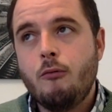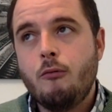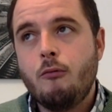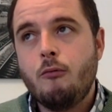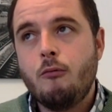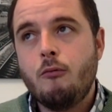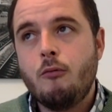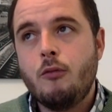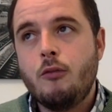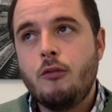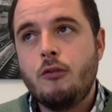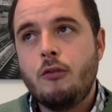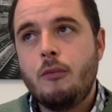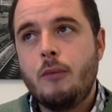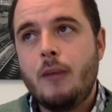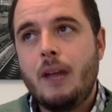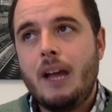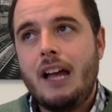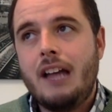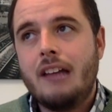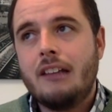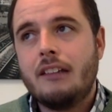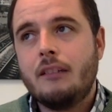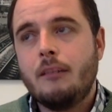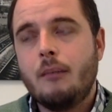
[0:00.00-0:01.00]
we should be
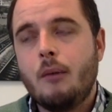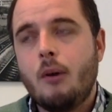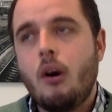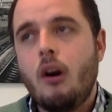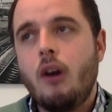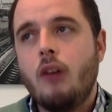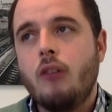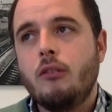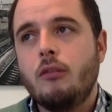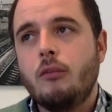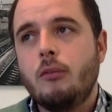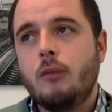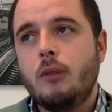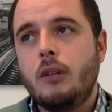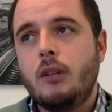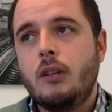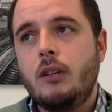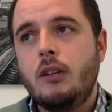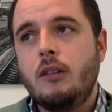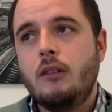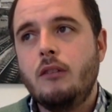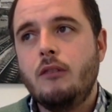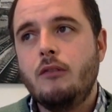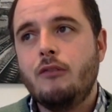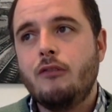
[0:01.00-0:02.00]
asking, well, how do
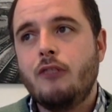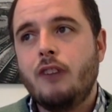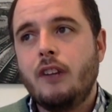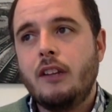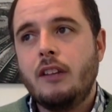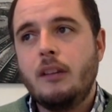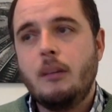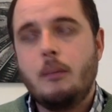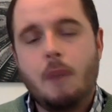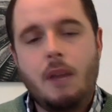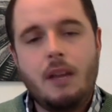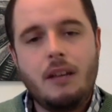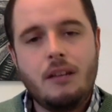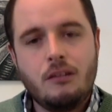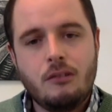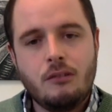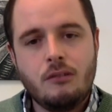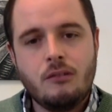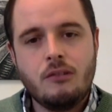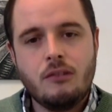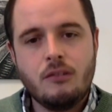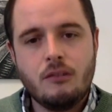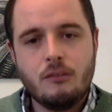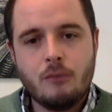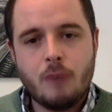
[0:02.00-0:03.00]
we find the best
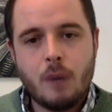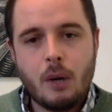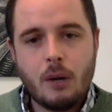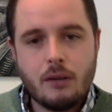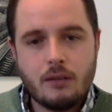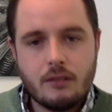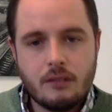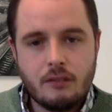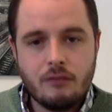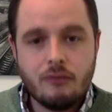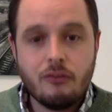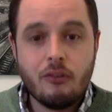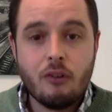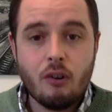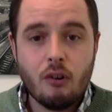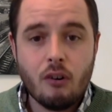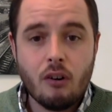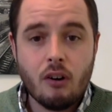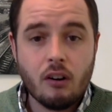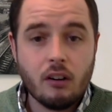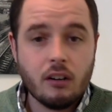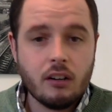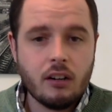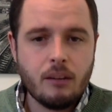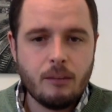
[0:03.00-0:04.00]
suited person for
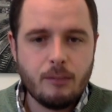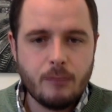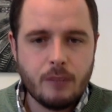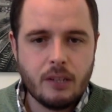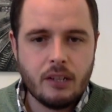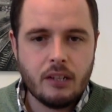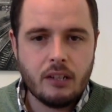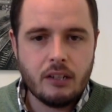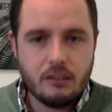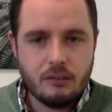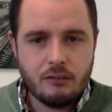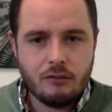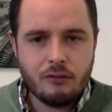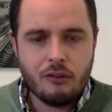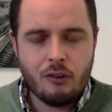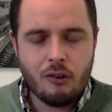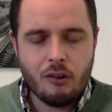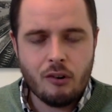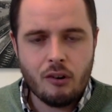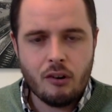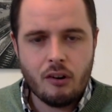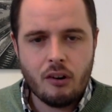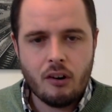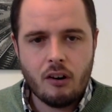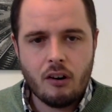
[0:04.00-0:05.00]
our company and
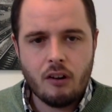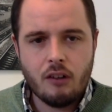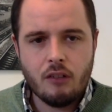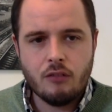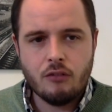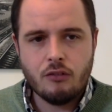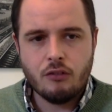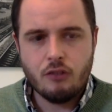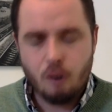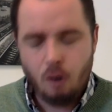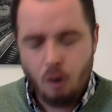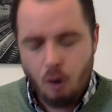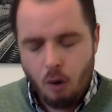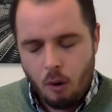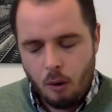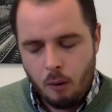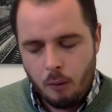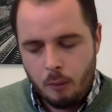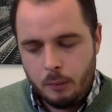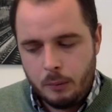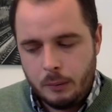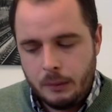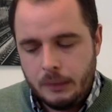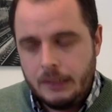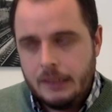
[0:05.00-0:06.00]
for our
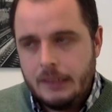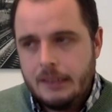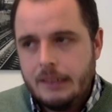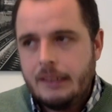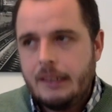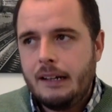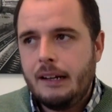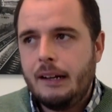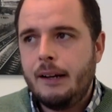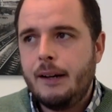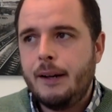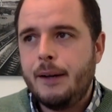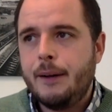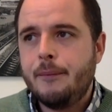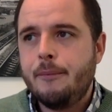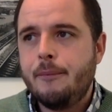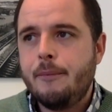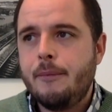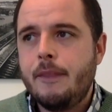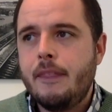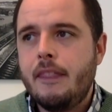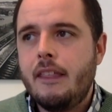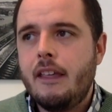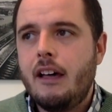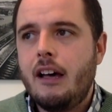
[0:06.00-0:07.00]
job,
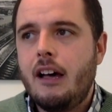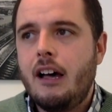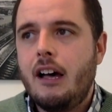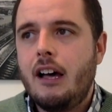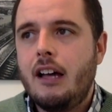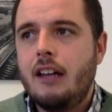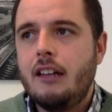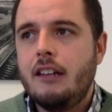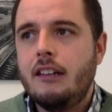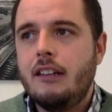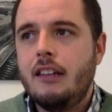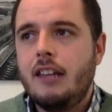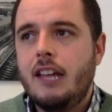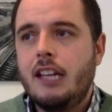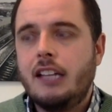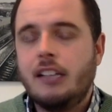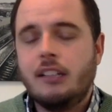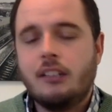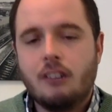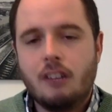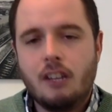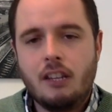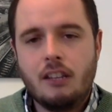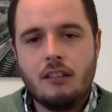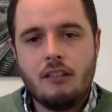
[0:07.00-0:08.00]
and then
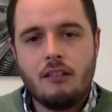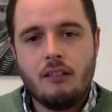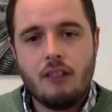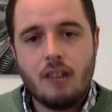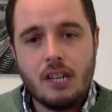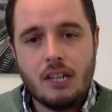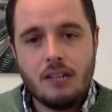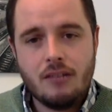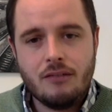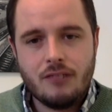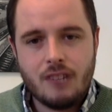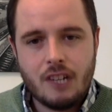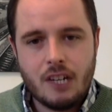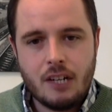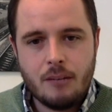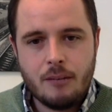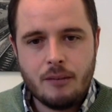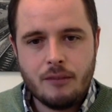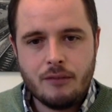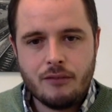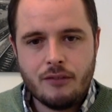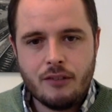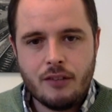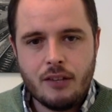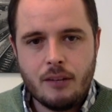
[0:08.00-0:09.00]
create the right
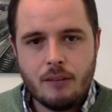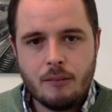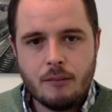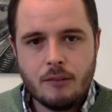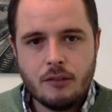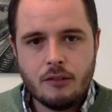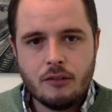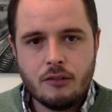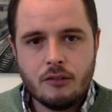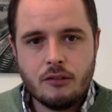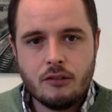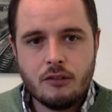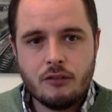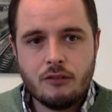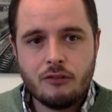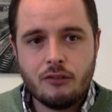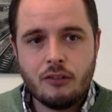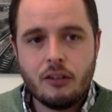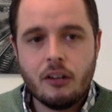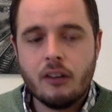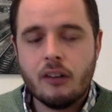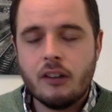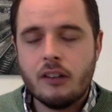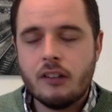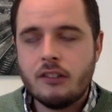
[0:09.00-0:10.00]
environment for them to
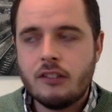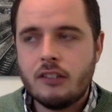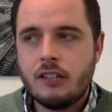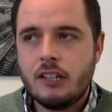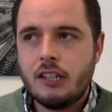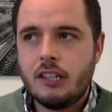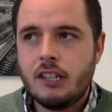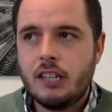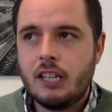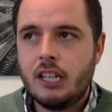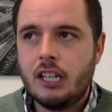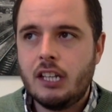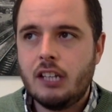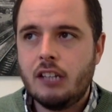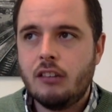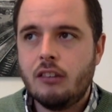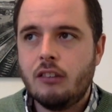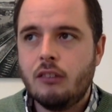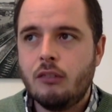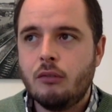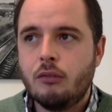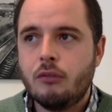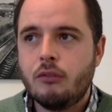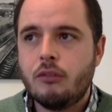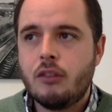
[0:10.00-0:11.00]
flourish? And I think
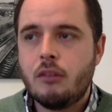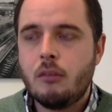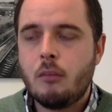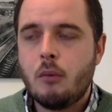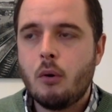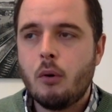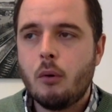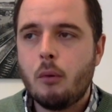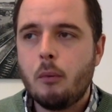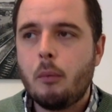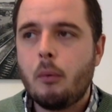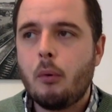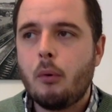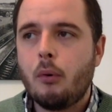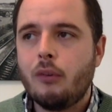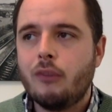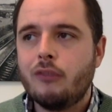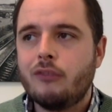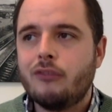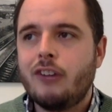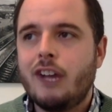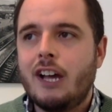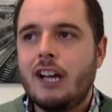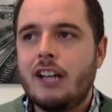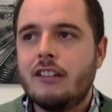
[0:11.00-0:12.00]
those are the more important
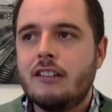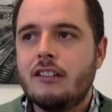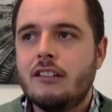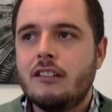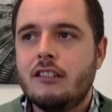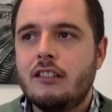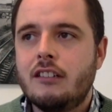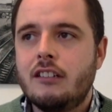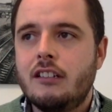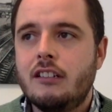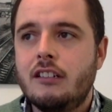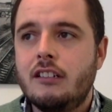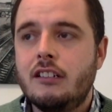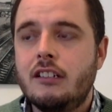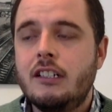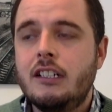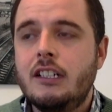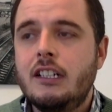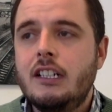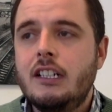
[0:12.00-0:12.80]
factors than